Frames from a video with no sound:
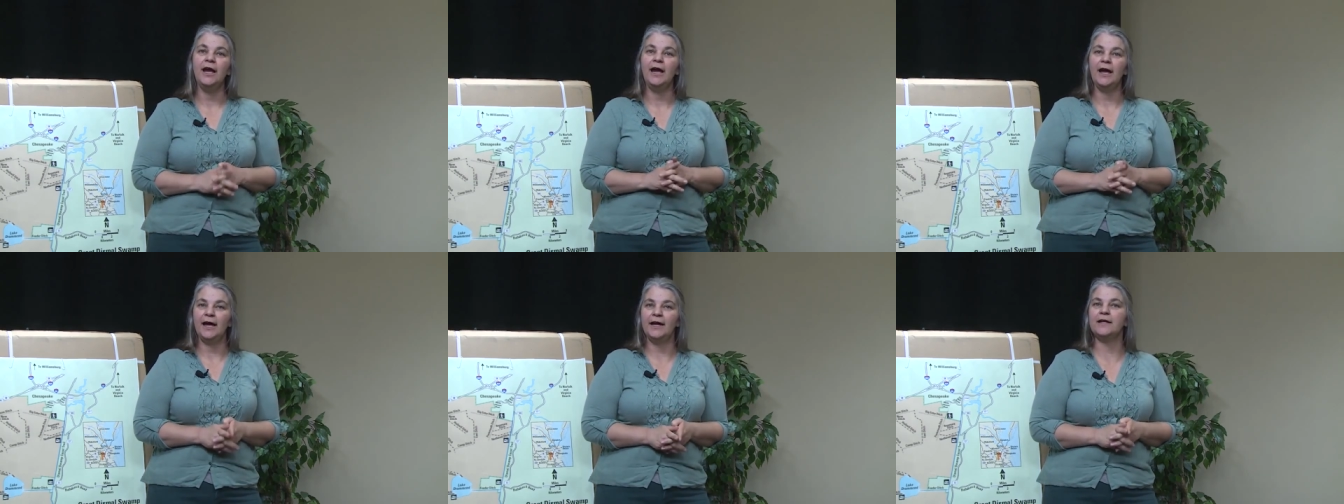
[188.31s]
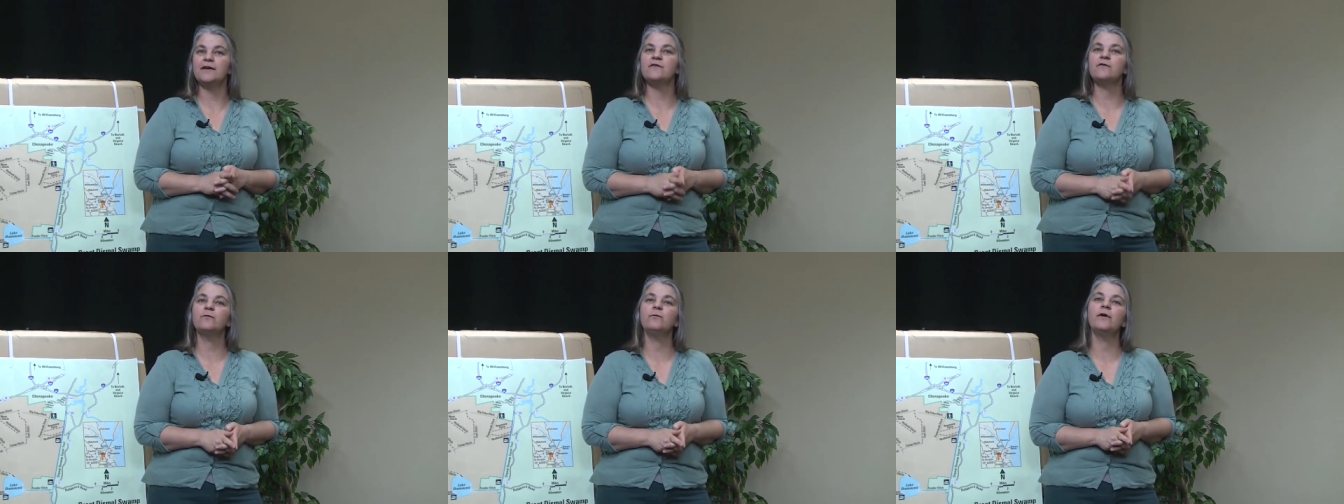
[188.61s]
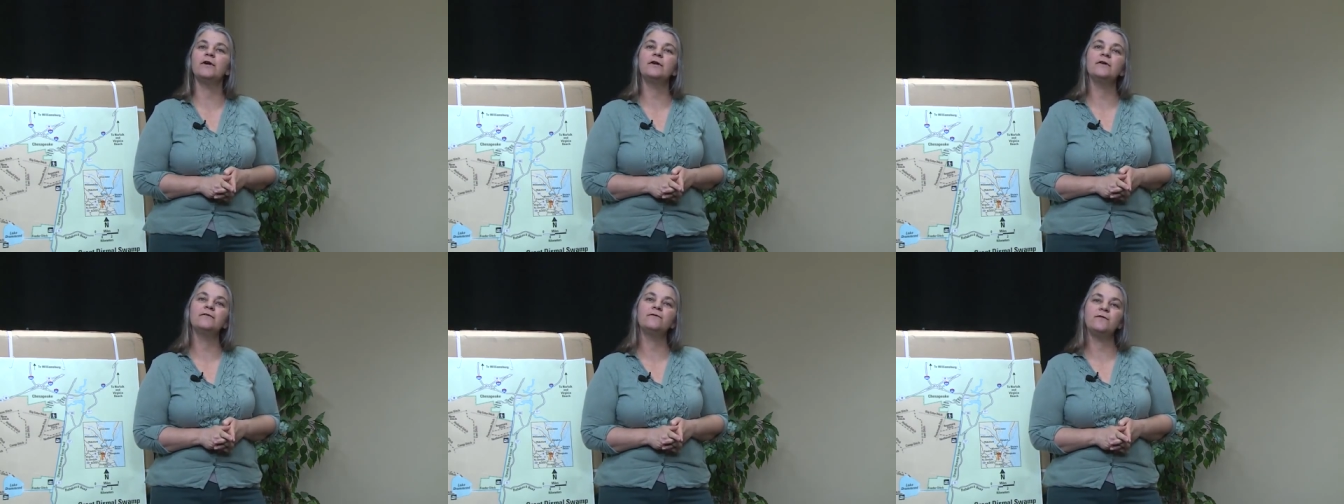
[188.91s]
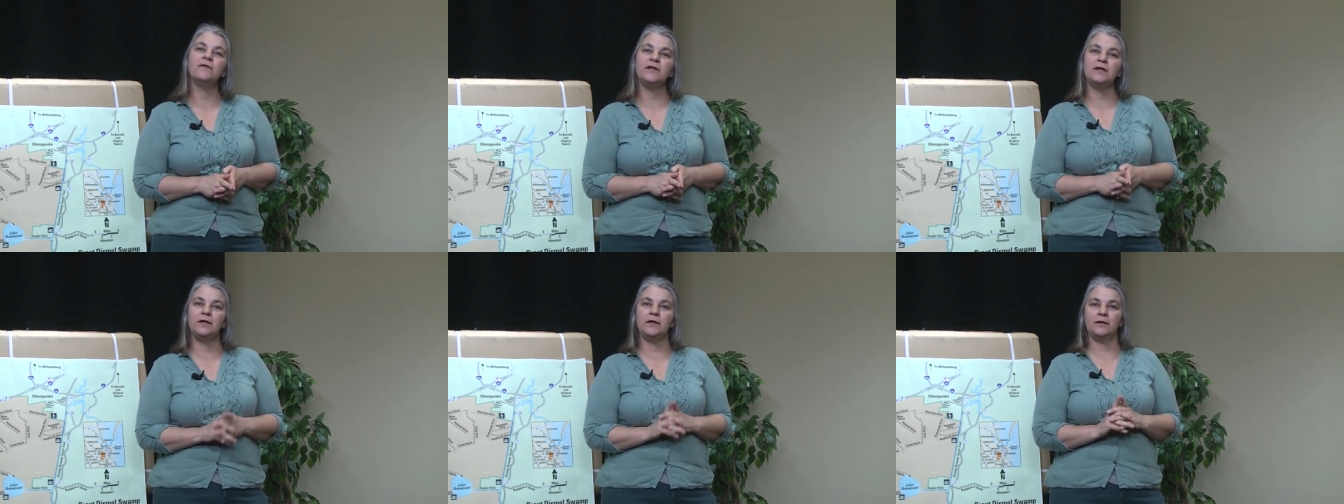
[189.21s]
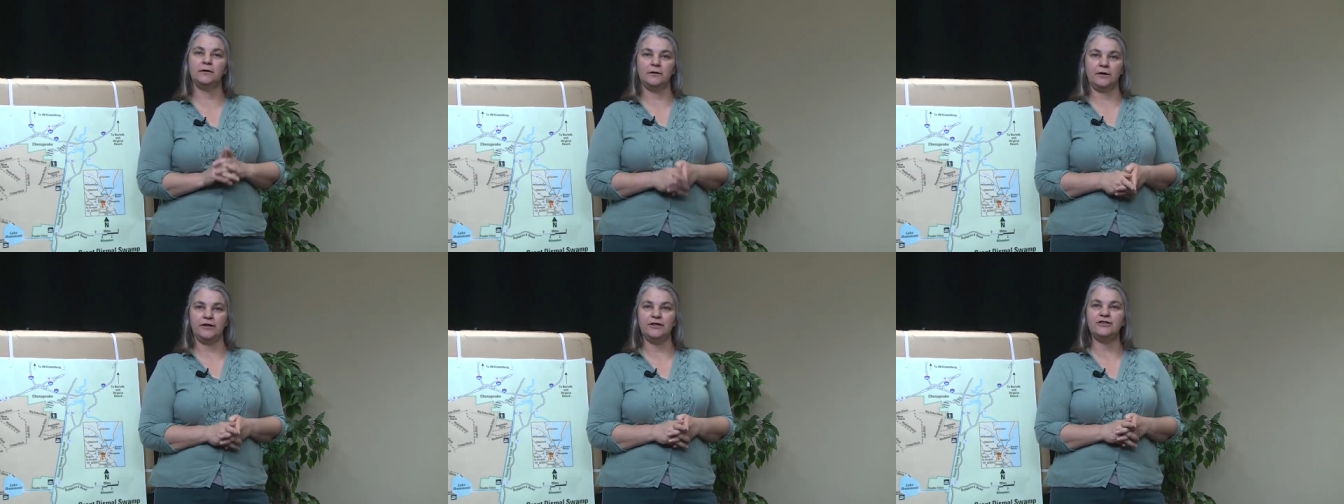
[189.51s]
It is one of the
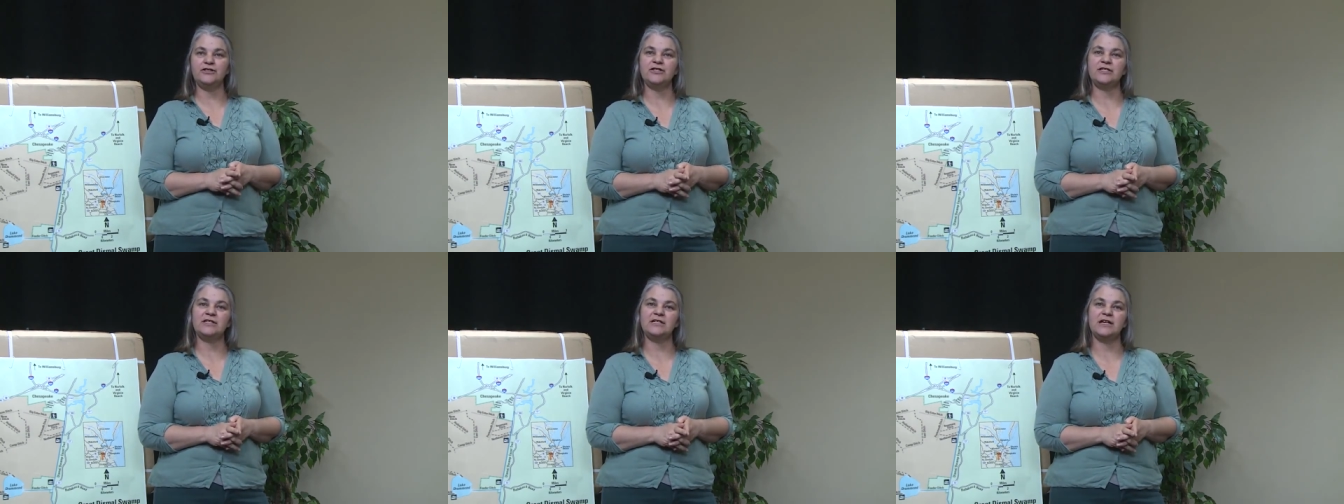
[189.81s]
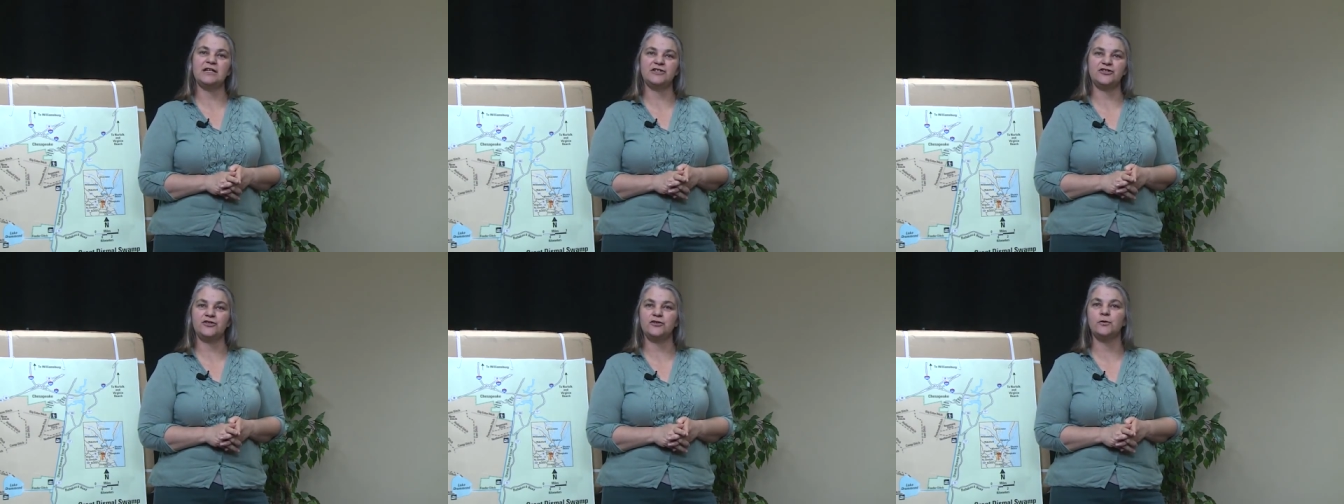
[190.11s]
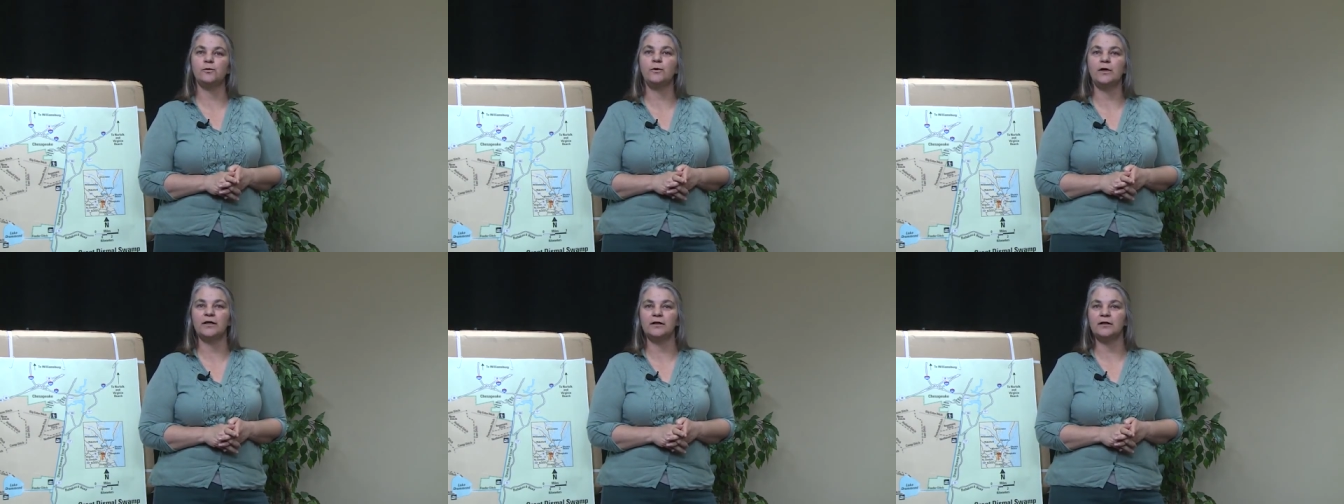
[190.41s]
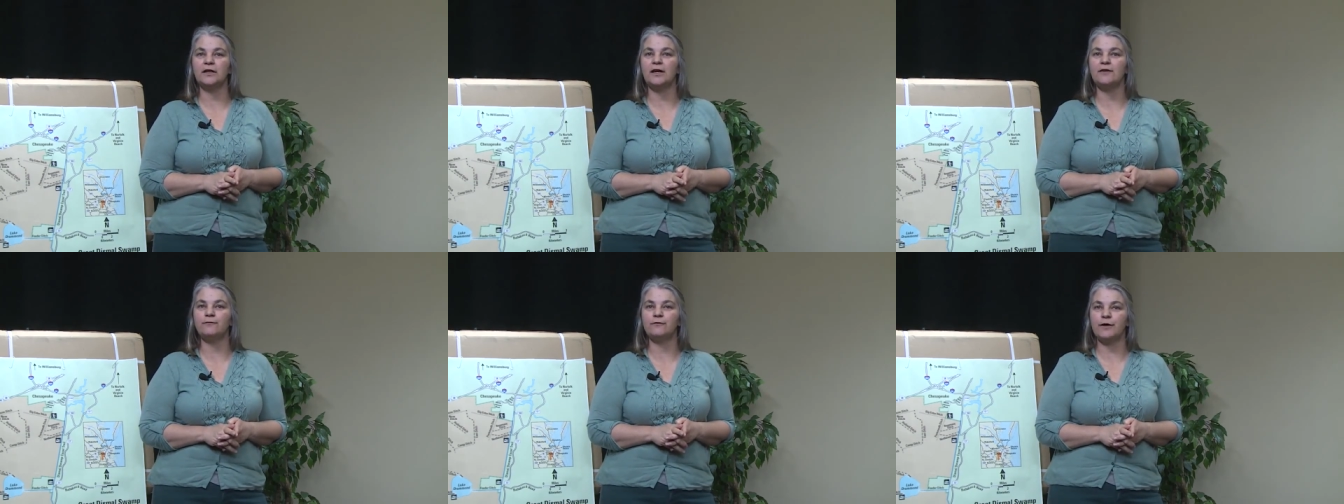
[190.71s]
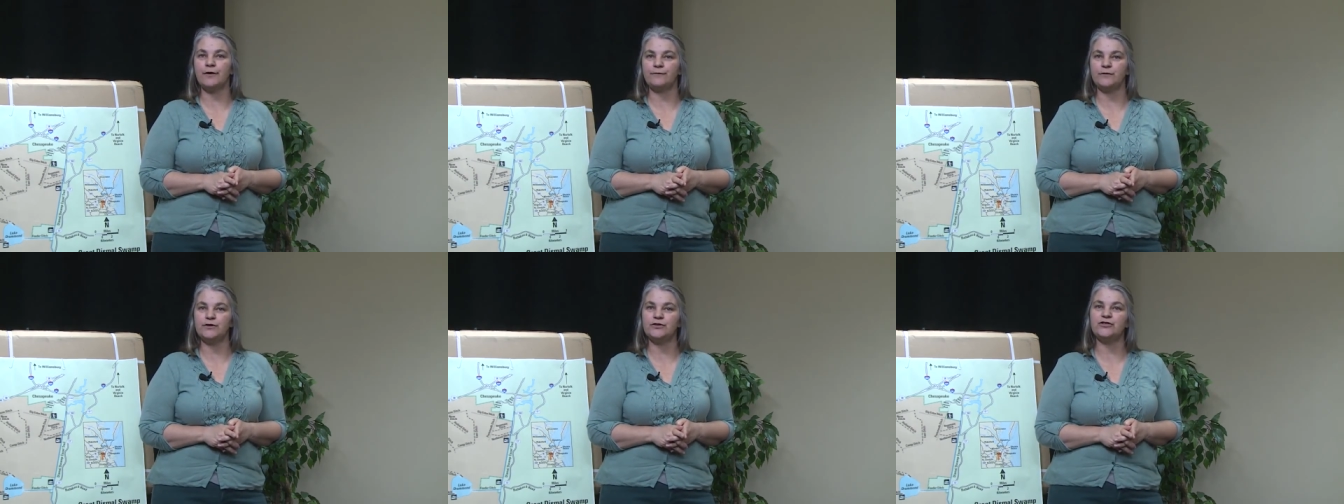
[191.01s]
largest national wildlife
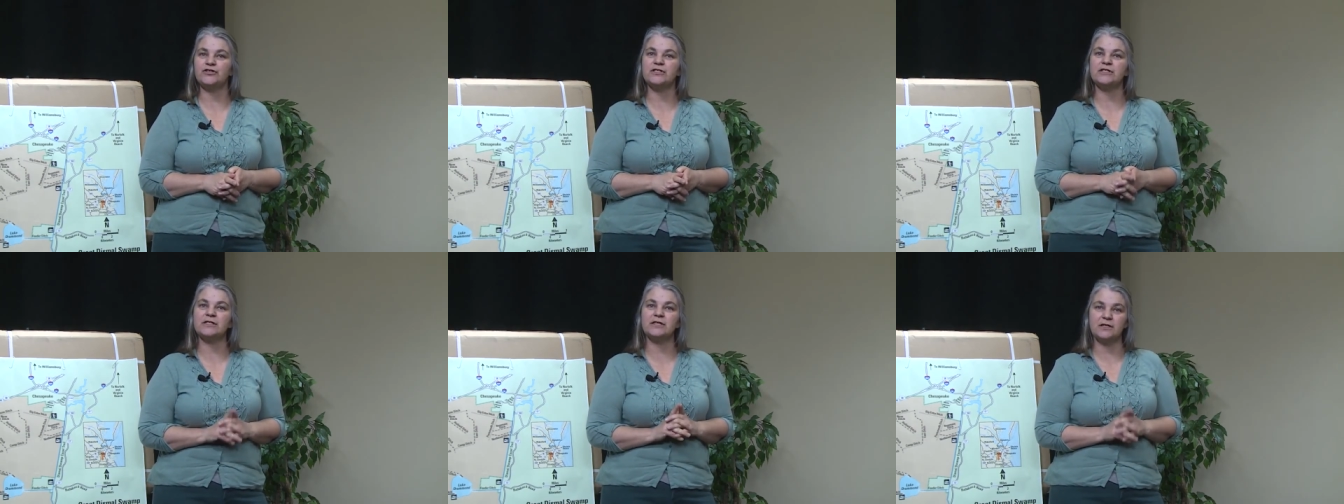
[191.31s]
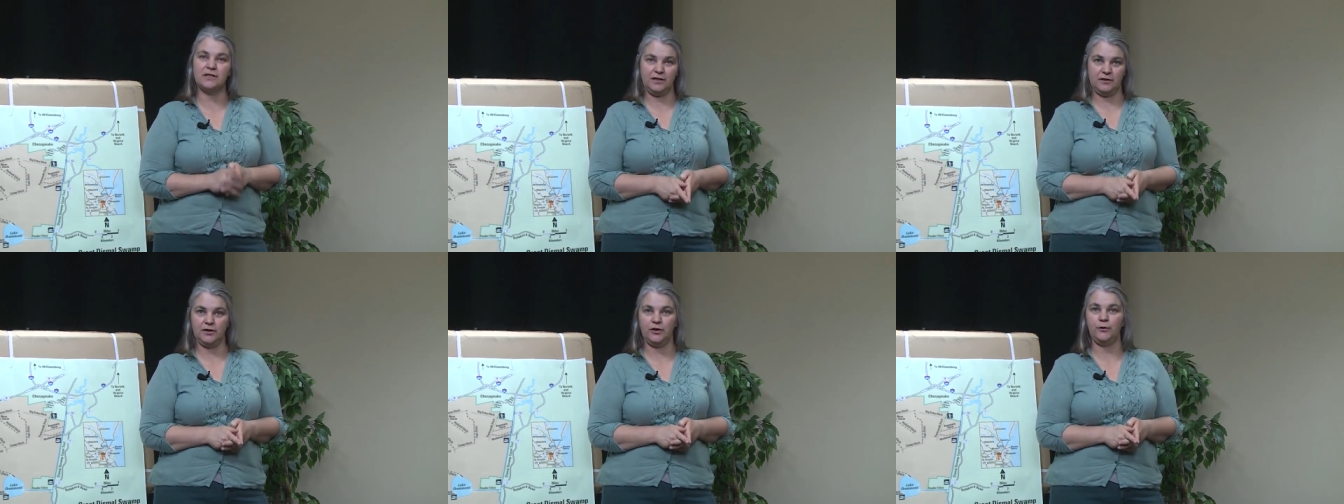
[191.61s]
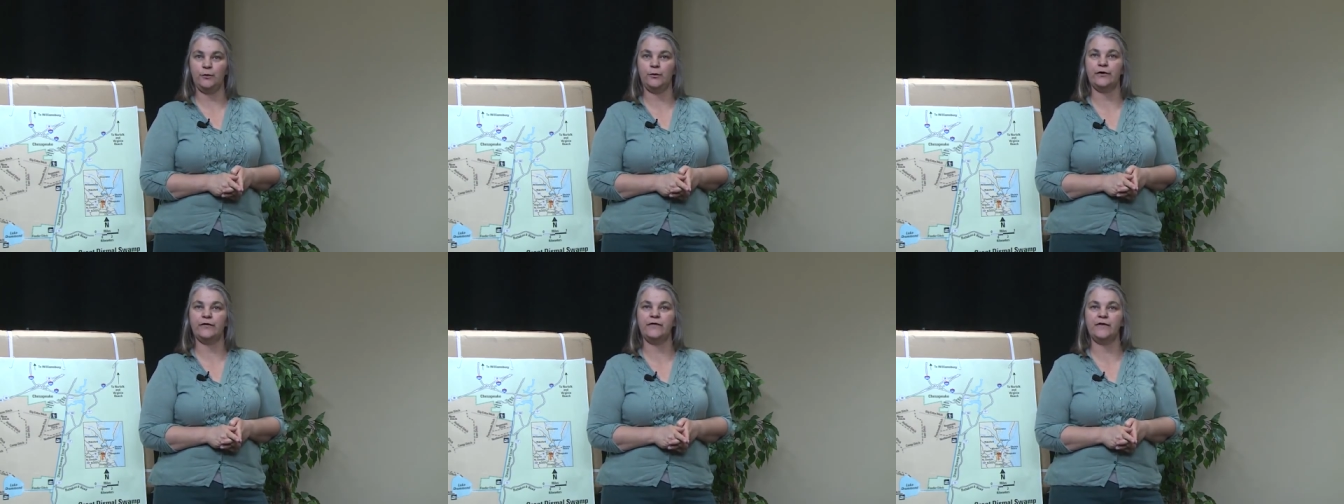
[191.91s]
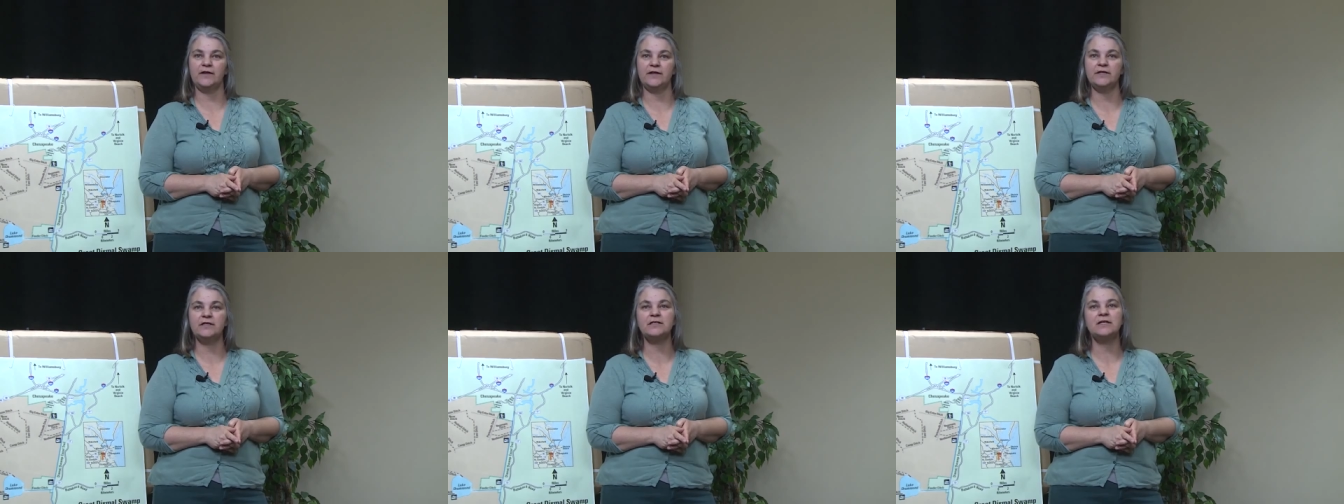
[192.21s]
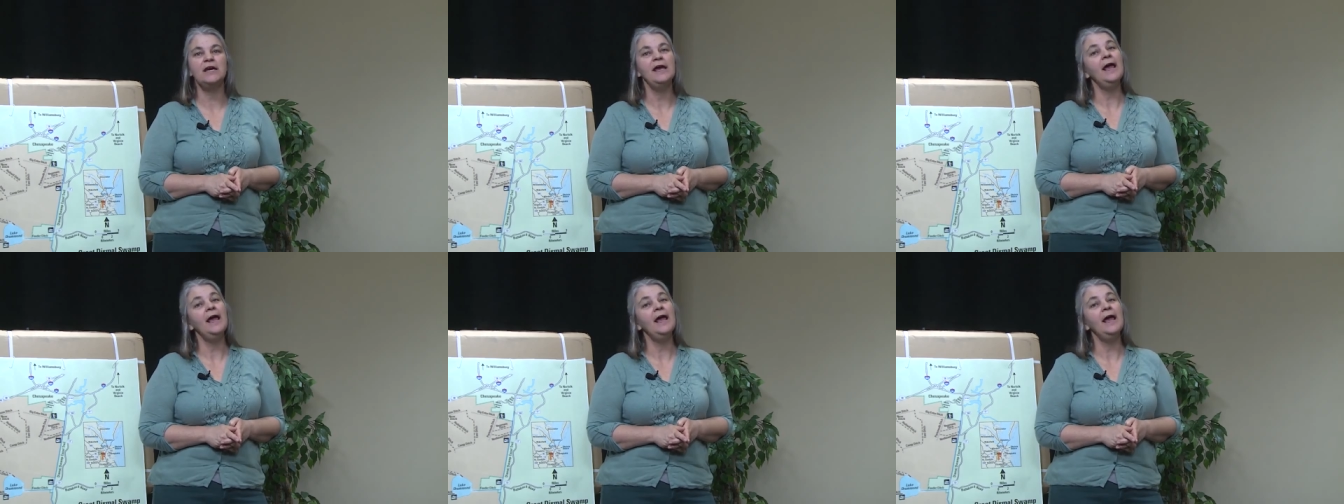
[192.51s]
refuges in the Northeast,